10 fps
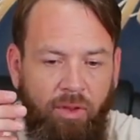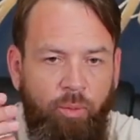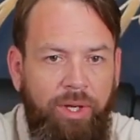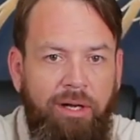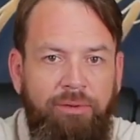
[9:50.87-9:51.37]

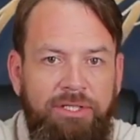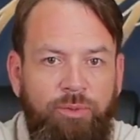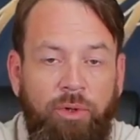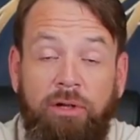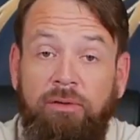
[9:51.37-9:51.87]
We
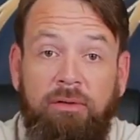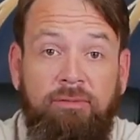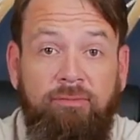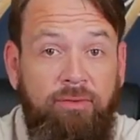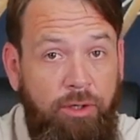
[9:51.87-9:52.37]
always want
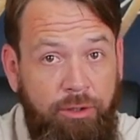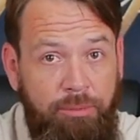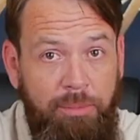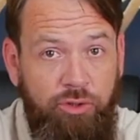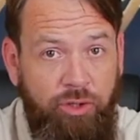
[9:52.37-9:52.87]

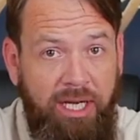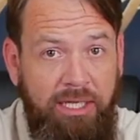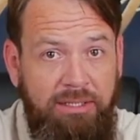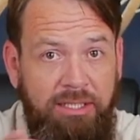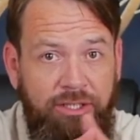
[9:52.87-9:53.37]
firm,
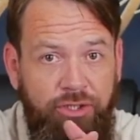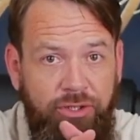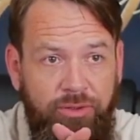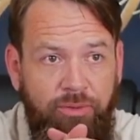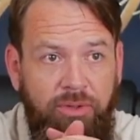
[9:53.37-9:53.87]
dry
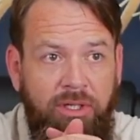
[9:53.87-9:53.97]
tissue.